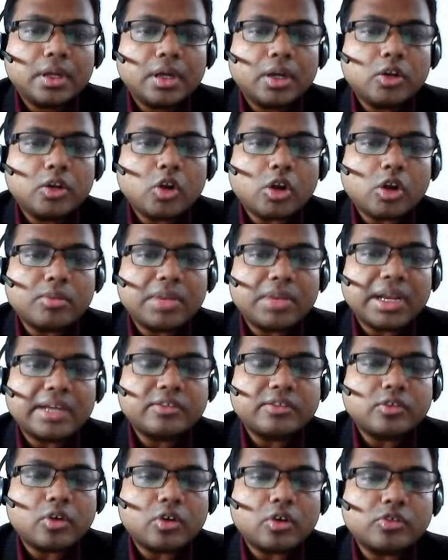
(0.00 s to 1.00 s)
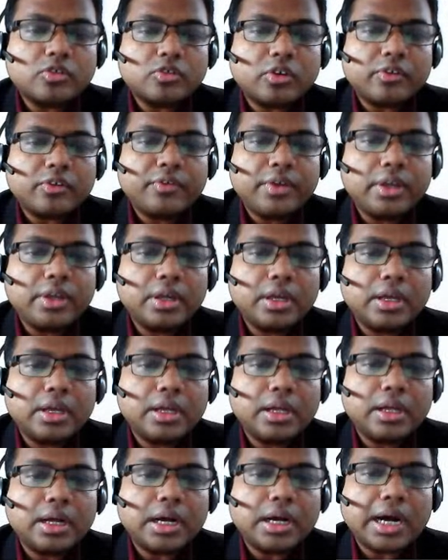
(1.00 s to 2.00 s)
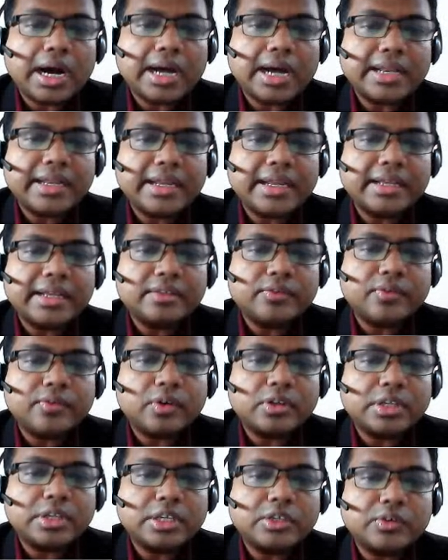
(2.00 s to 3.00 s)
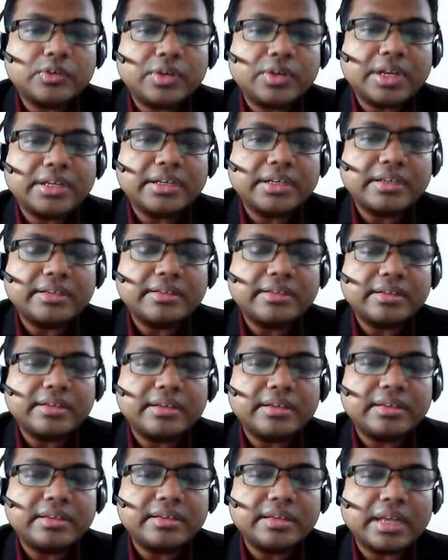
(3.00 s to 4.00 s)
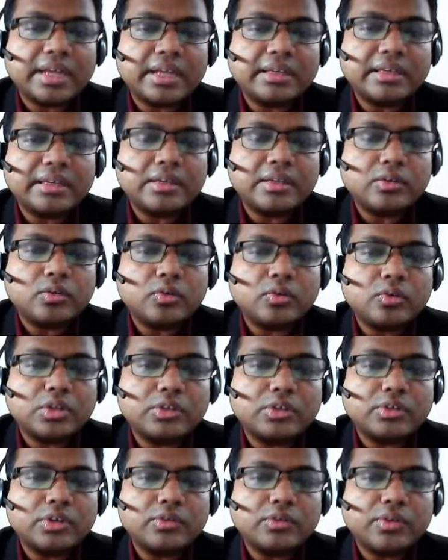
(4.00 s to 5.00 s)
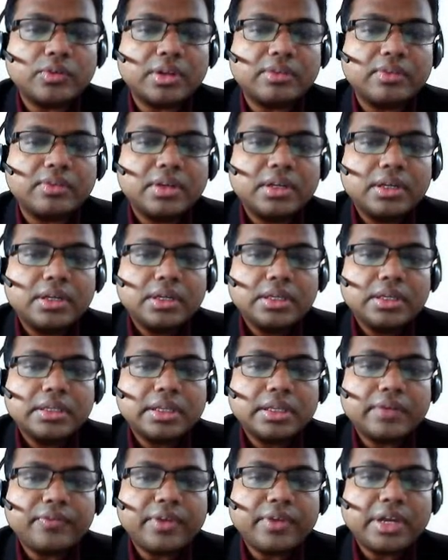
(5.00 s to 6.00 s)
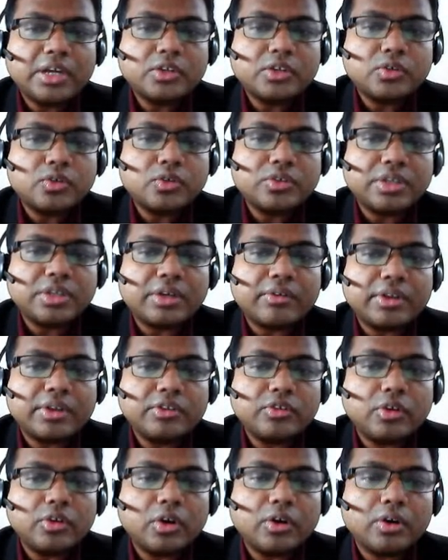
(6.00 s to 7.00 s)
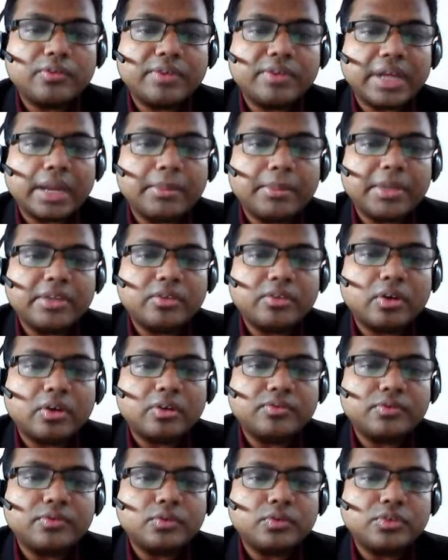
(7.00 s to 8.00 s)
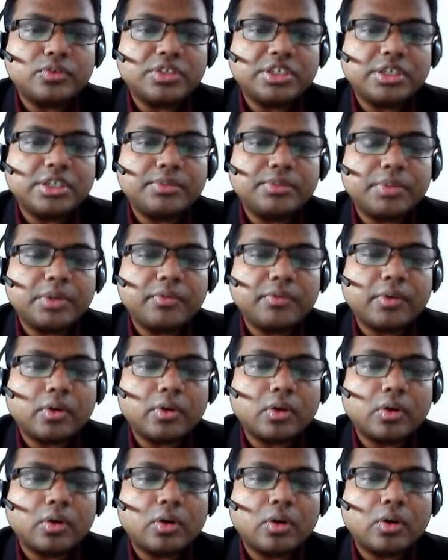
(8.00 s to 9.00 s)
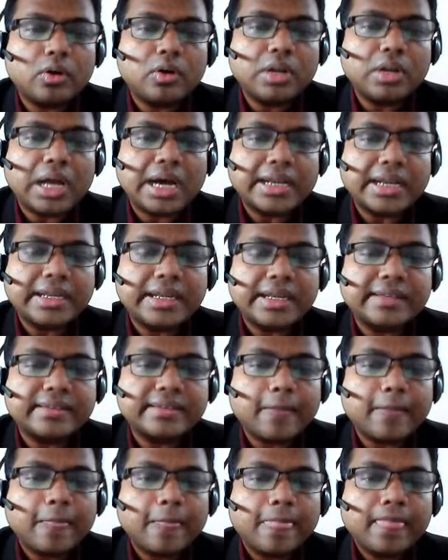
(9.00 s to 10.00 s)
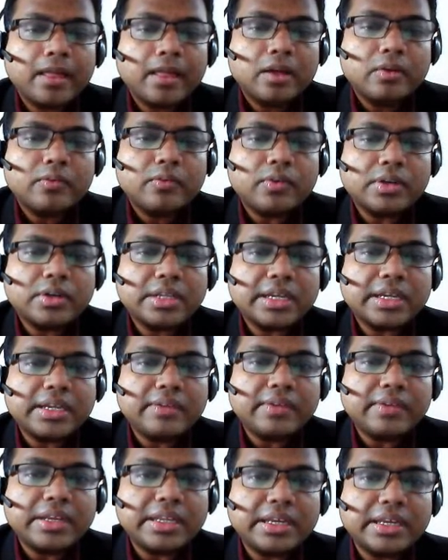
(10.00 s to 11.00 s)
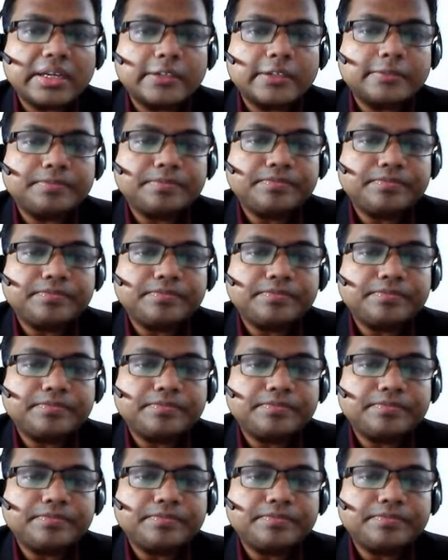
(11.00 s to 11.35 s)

Normalized cost of hurricanes for the United States 19 to 2012. The figure shows the ratio of damage to GDP for all hurricanes for the given year.